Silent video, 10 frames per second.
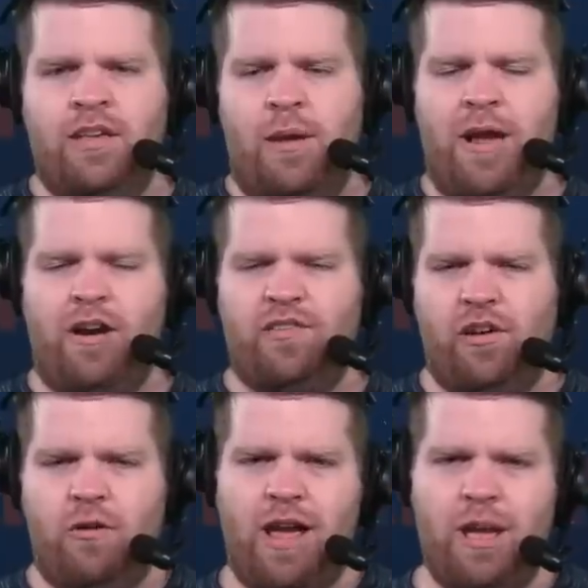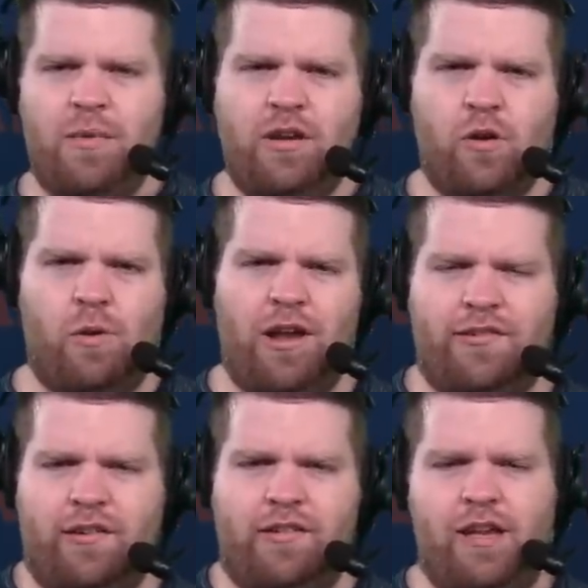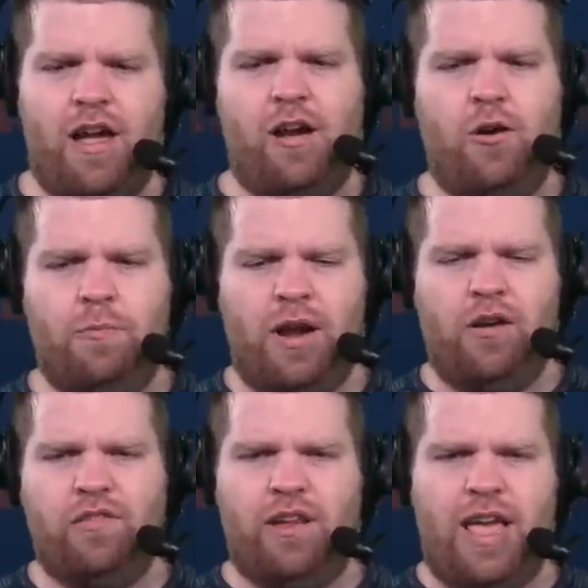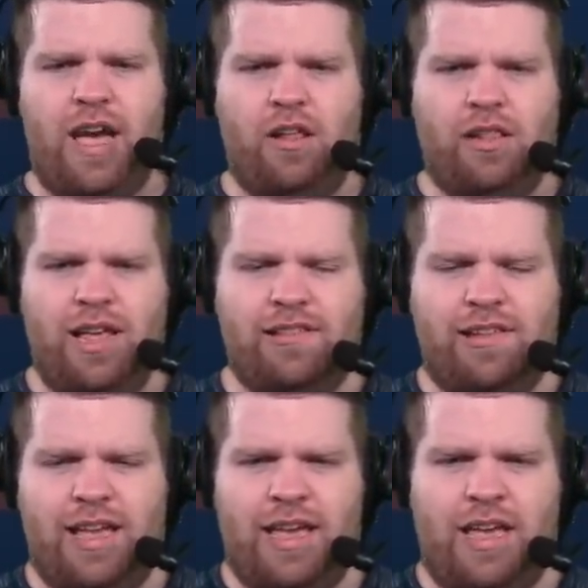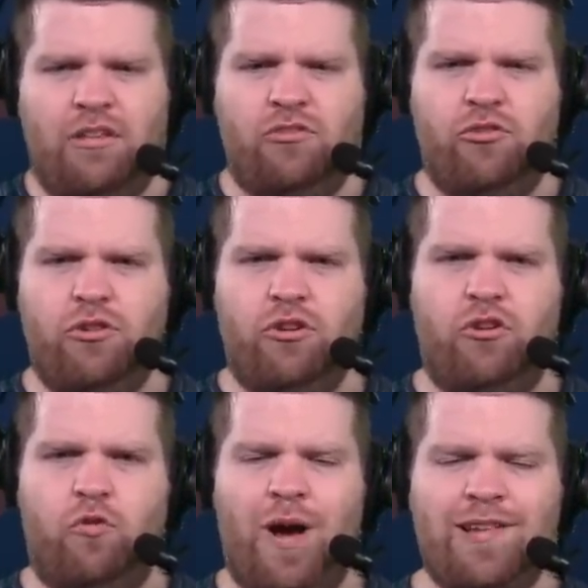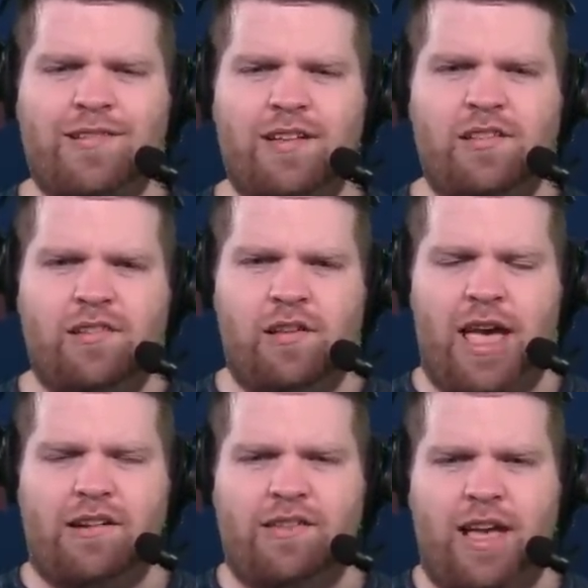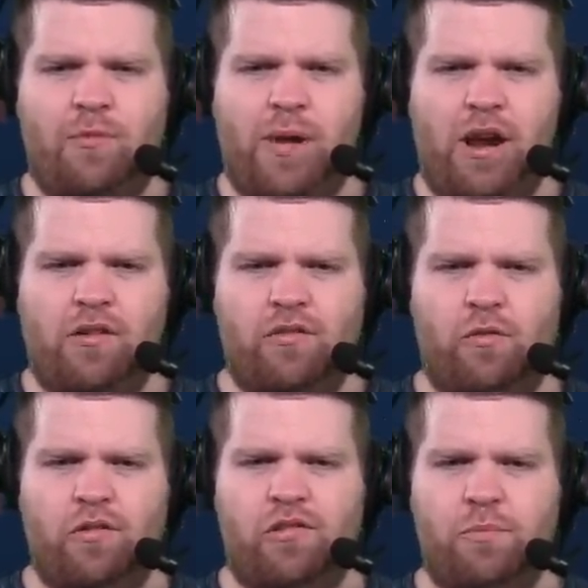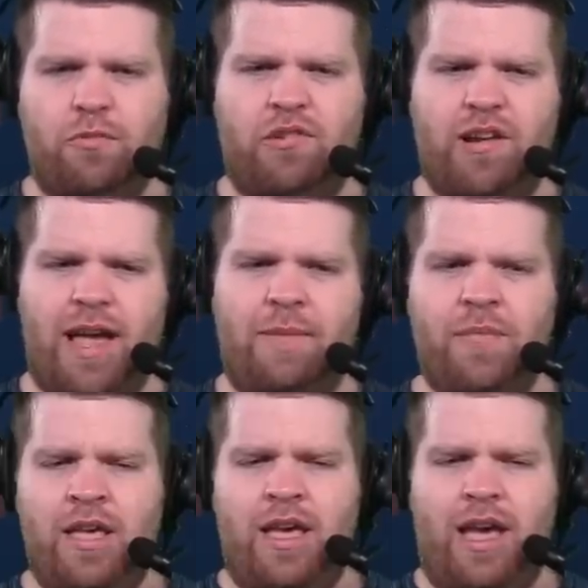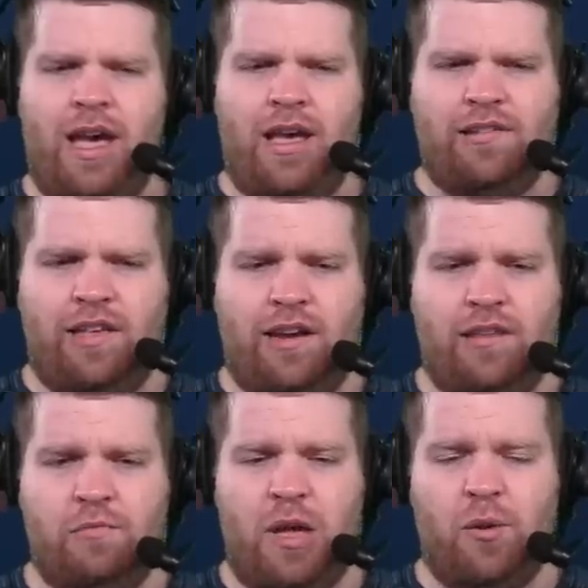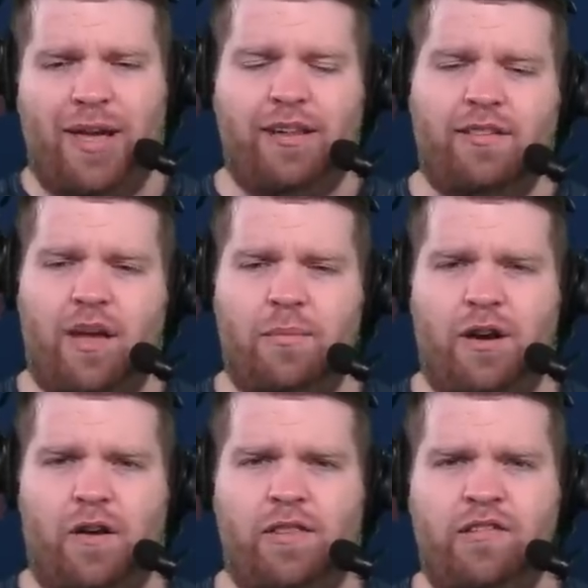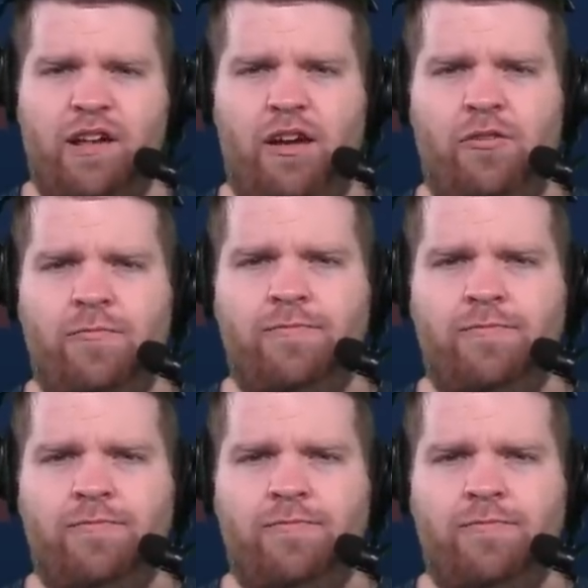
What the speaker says: I'm Harrison Graham, and you're watching Chicago Bears Now. Let's get into your questions, hashtag Bears or Super Chat, as it is mailbag time here on the channel.